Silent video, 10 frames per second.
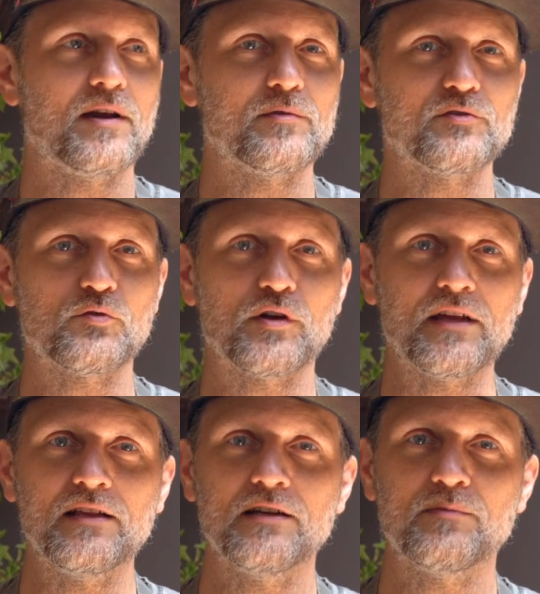my name is
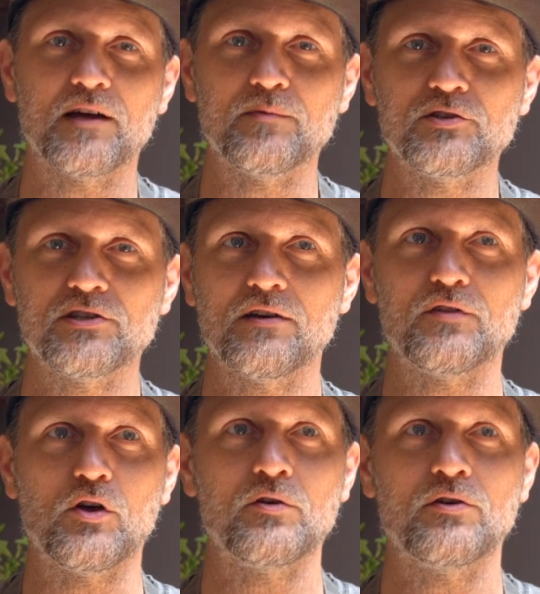Roy Elam. I am the chef
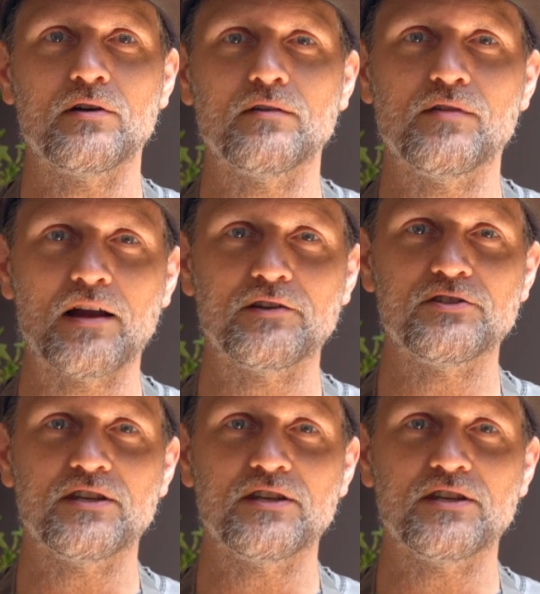and owner of Donna